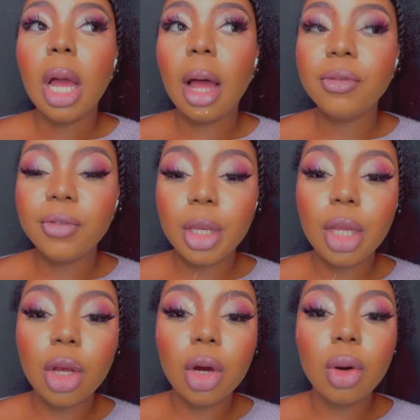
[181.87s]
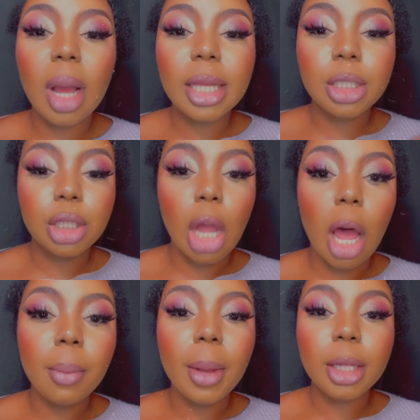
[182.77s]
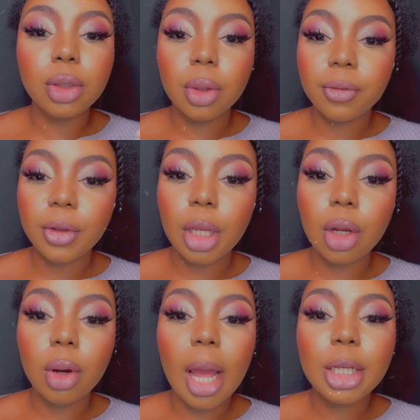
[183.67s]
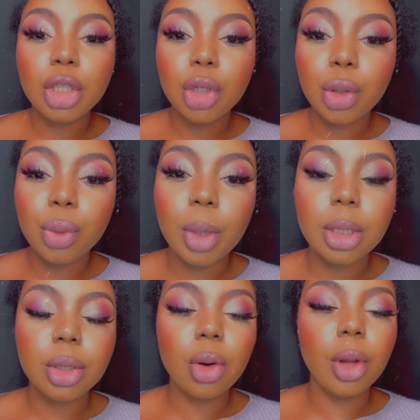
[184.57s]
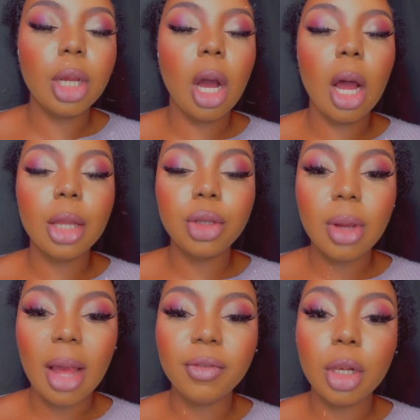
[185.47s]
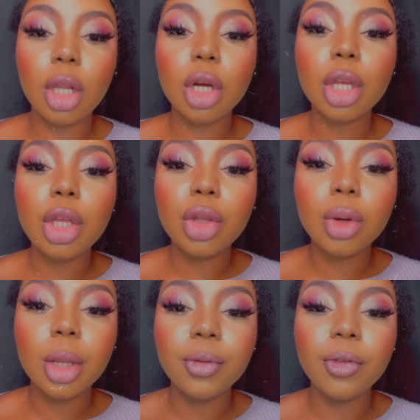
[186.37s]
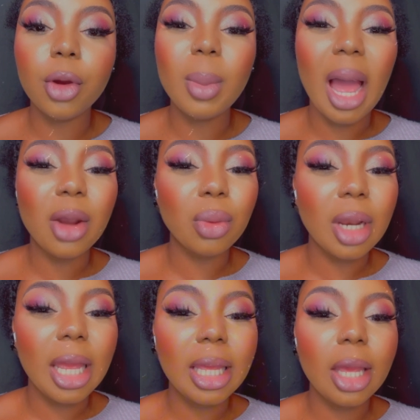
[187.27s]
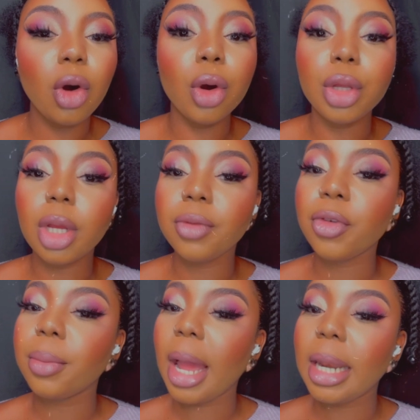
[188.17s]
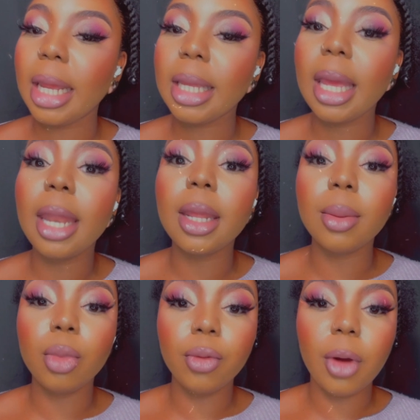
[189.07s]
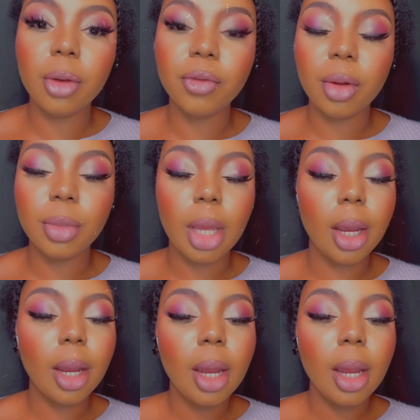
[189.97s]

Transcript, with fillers: a video i stop i do a video i show you what's going on you have a look you confirm i don't like it or you confirm i like it and i move on from there